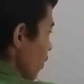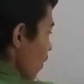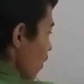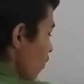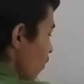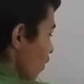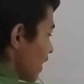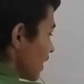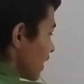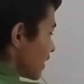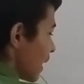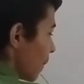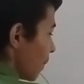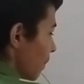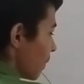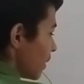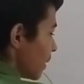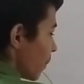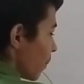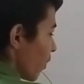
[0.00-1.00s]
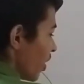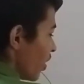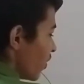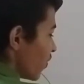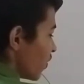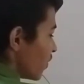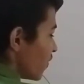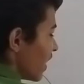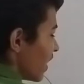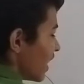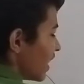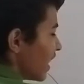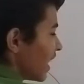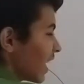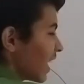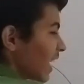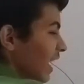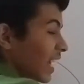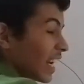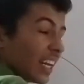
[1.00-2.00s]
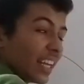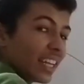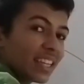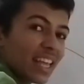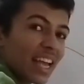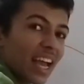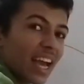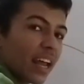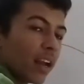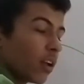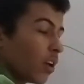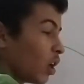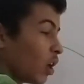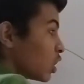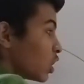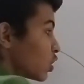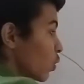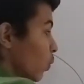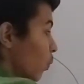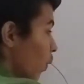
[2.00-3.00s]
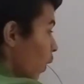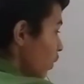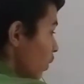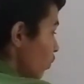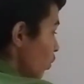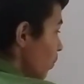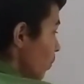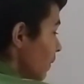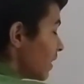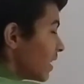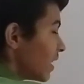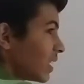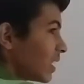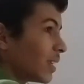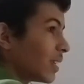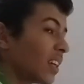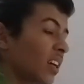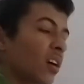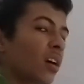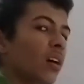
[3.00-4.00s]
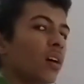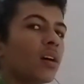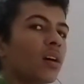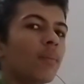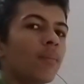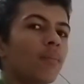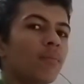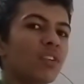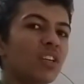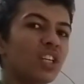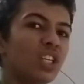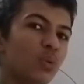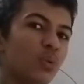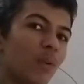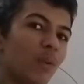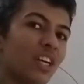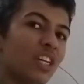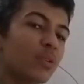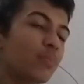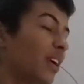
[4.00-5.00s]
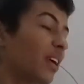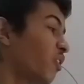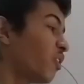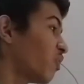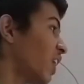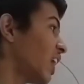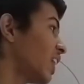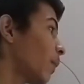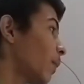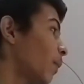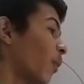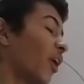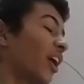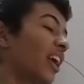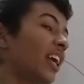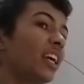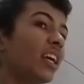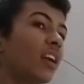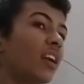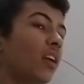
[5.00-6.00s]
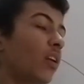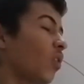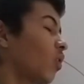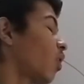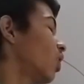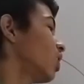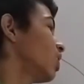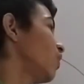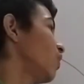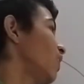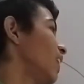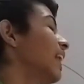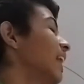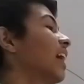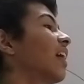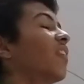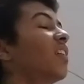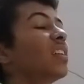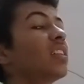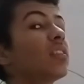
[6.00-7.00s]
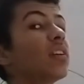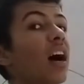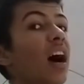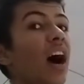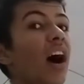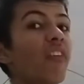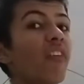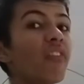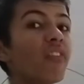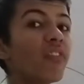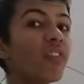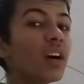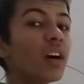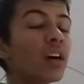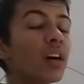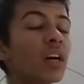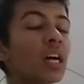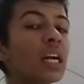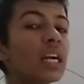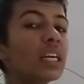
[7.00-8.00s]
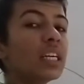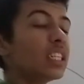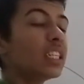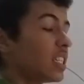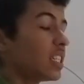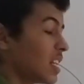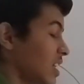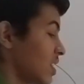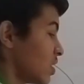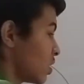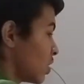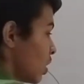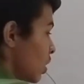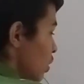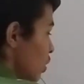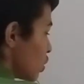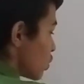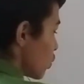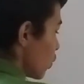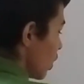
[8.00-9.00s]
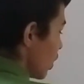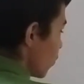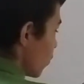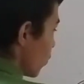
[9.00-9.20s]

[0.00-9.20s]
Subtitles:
for example, the point where we are taking it is here. So what would be the displacement when the point or the wheel covers half the distance? So it